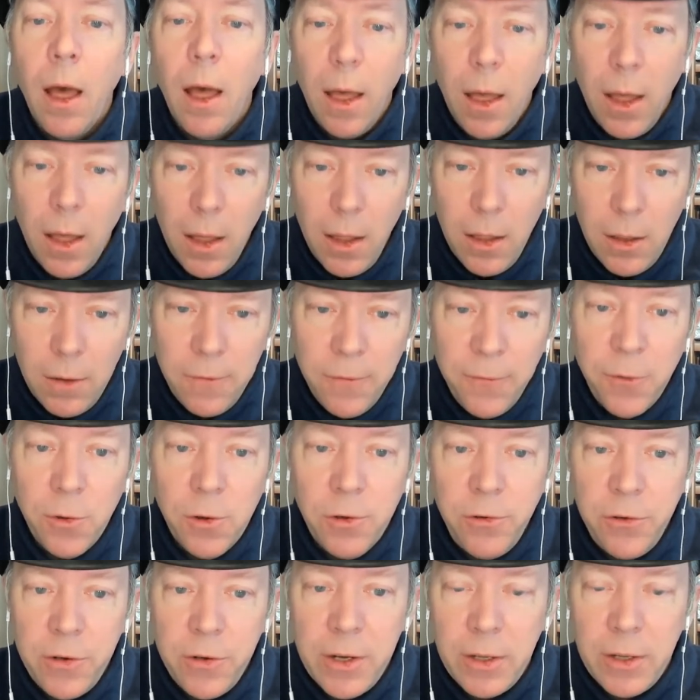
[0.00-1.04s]

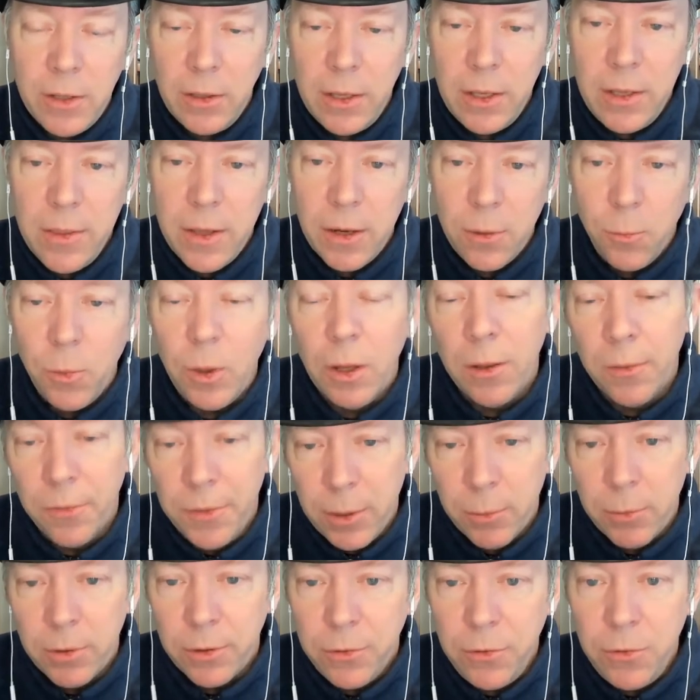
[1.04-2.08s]
Unfortunately, there well,
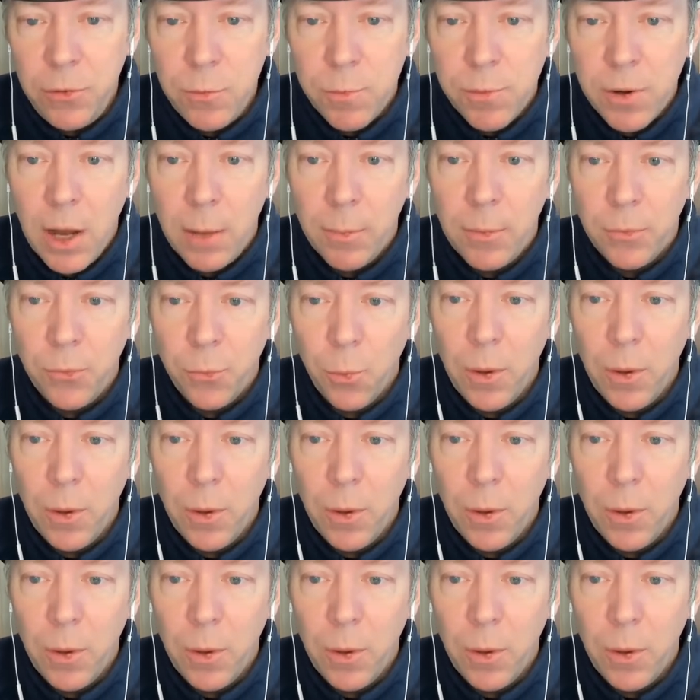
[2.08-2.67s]
there were two problems.